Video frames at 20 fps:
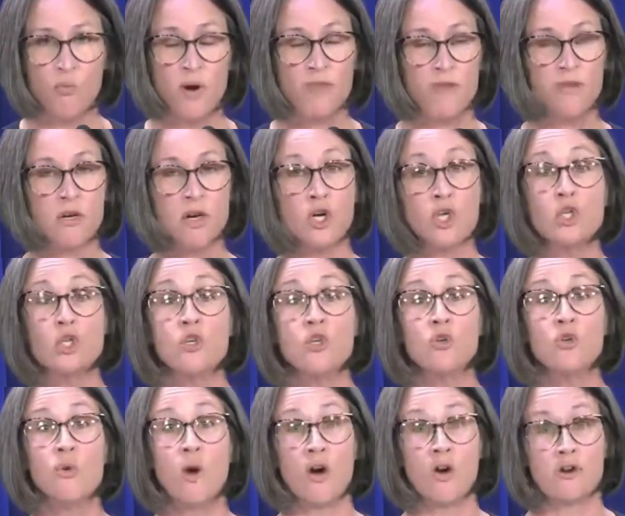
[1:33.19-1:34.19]
whether
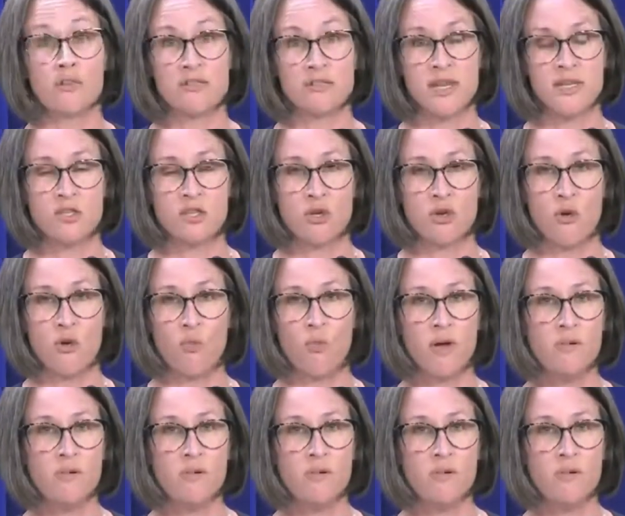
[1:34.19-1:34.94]
you are essential,